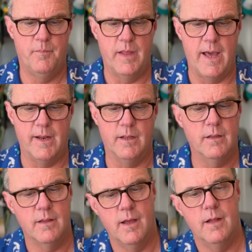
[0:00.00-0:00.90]

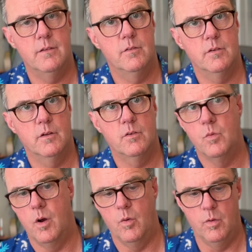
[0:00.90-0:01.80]
adding that,
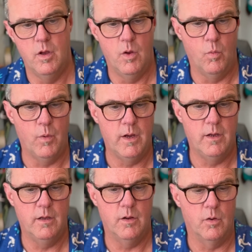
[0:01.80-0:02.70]
quote,
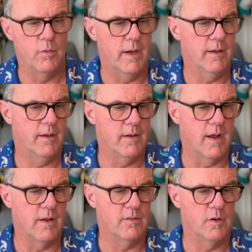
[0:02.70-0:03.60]
we
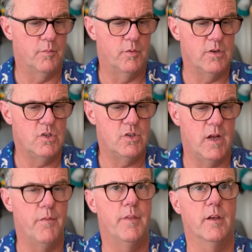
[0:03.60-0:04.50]
recognize and
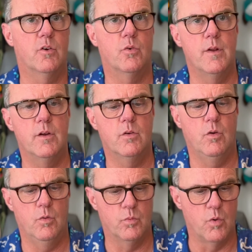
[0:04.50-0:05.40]
appreciate the
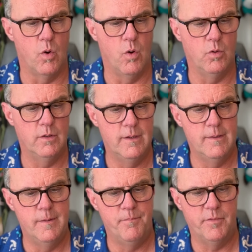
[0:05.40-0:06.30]
critical role
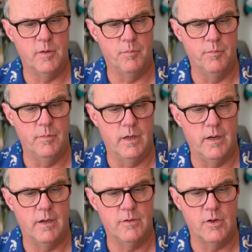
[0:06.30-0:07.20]
the
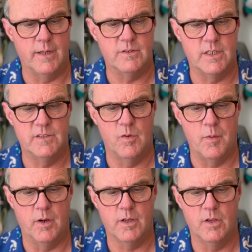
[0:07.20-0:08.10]
United States of
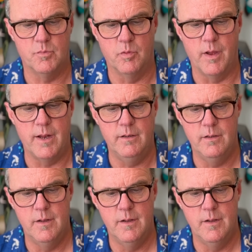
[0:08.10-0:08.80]
America has played